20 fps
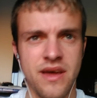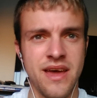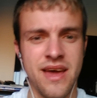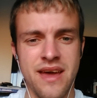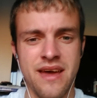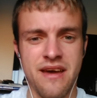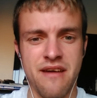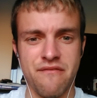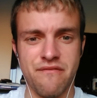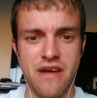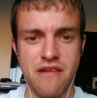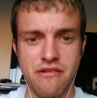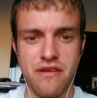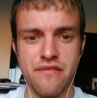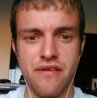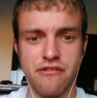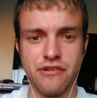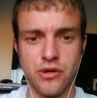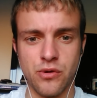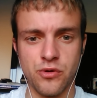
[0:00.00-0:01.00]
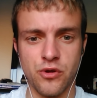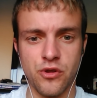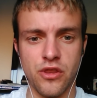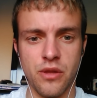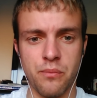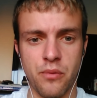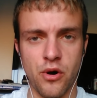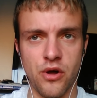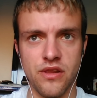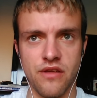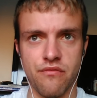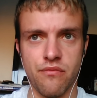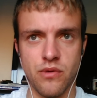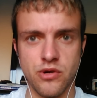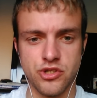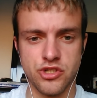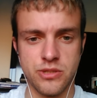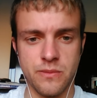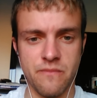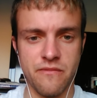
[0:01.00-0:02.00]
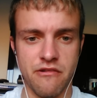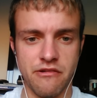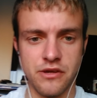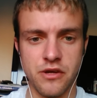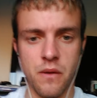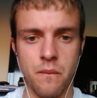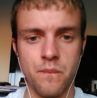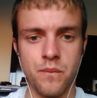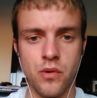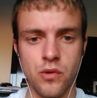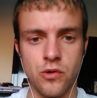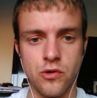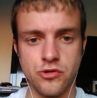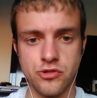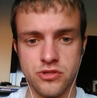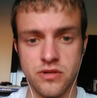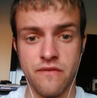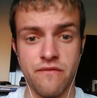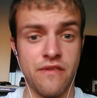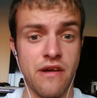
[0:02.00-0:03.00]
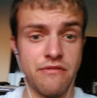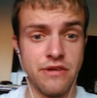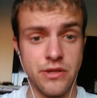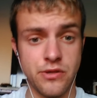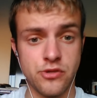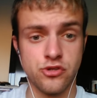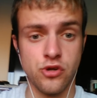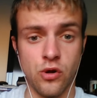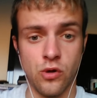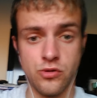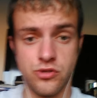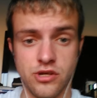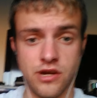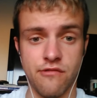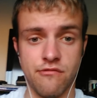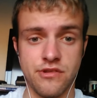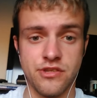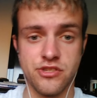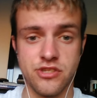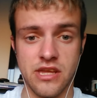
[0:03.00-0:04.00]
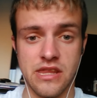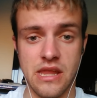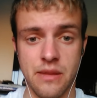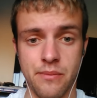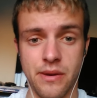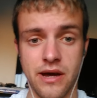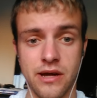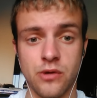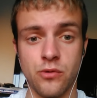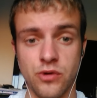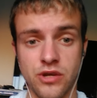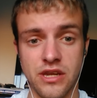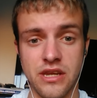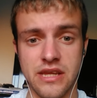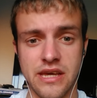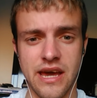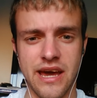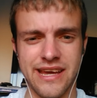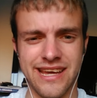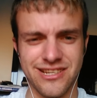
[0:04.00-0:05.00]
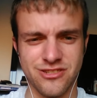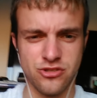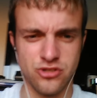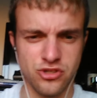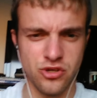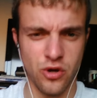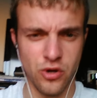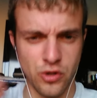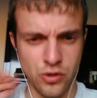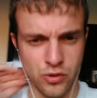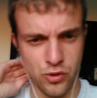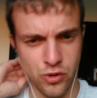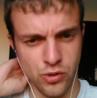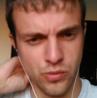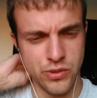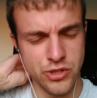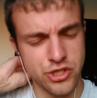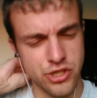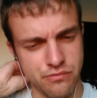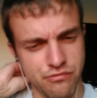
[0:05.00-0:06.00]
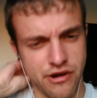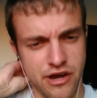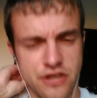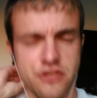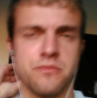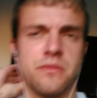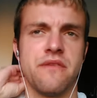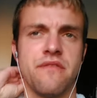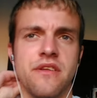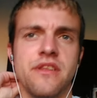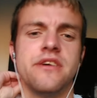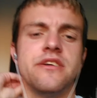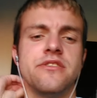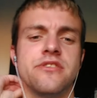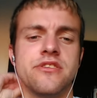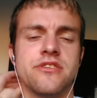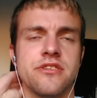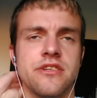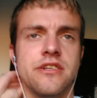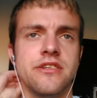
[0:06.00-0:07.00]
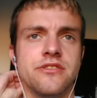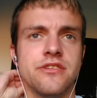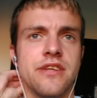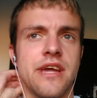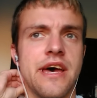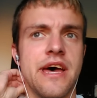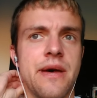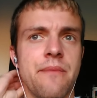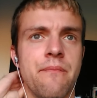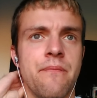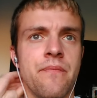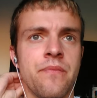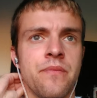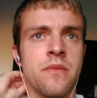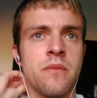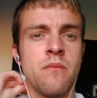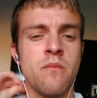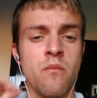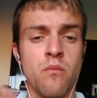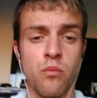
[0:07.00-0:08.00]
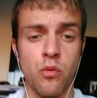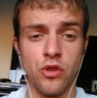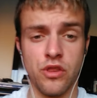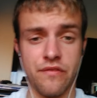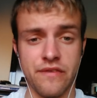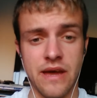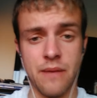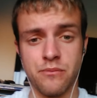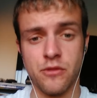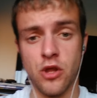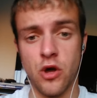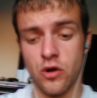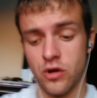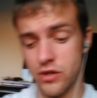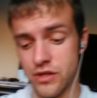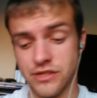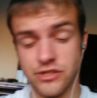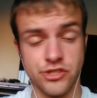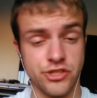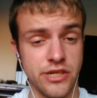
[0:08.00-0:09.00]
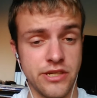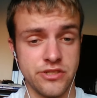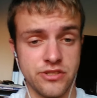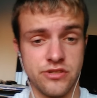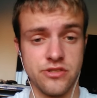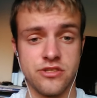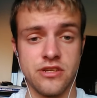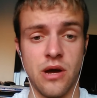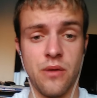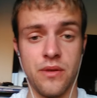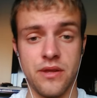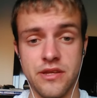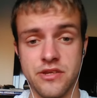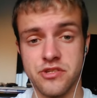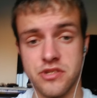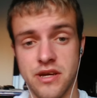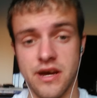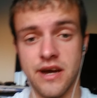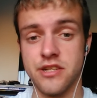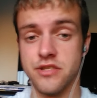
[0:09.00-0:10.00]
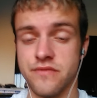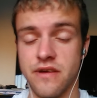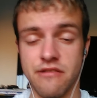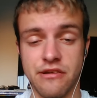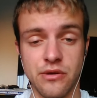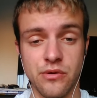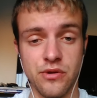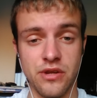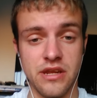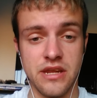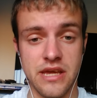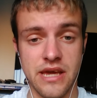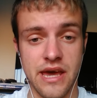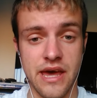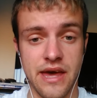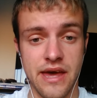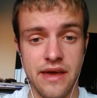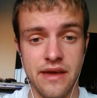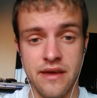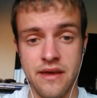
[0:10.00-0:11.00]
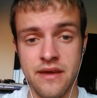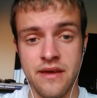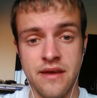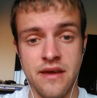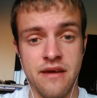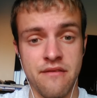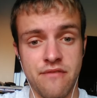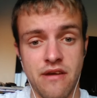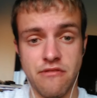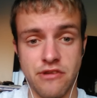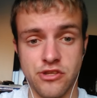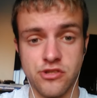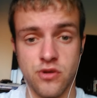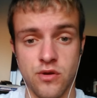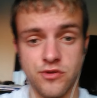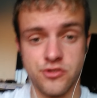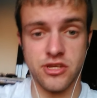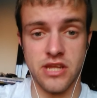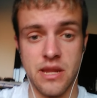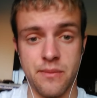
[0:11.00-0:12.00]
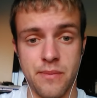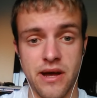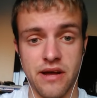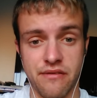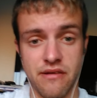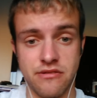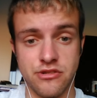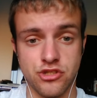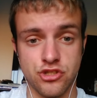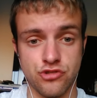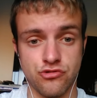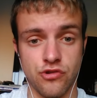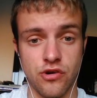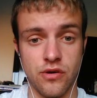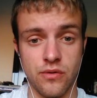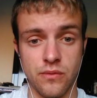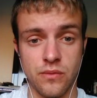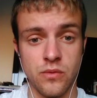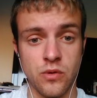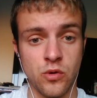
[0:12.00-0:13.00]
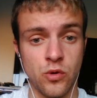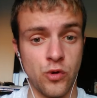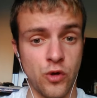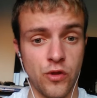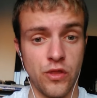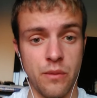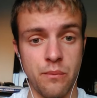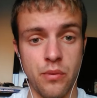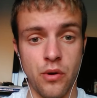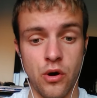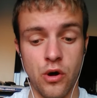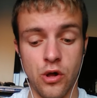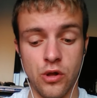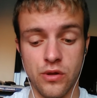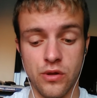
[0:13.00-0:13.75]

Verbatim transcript: very, very good on the ball. I've watched him very composed, very tall, towering centre back, good in the air. He hasn't scored a goal, which surprised me for Leeds this season. Um, but they've kept a lot of clean sheets since down with this guy. He's very good in the air, very tall centre back, very strong, good on the ball.